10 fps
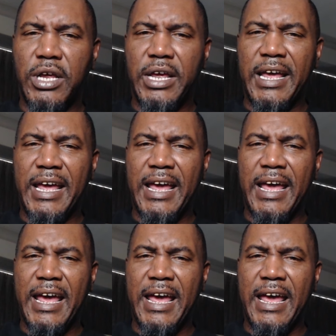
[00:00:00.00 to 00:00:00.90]

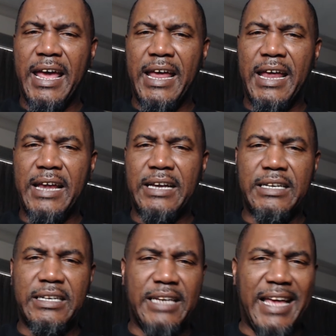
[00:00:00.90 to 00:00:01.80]
and
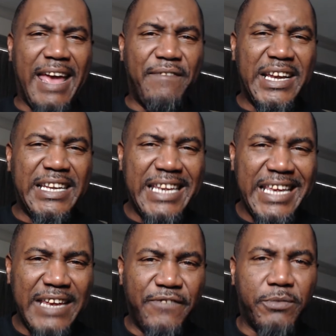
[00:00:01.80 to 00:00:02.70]
Heavy
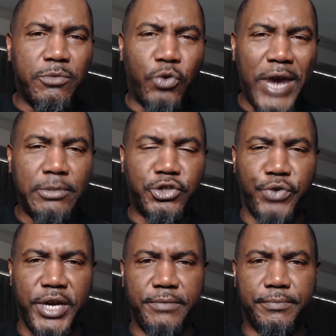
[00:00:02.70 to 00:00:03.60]
D from Grape Street,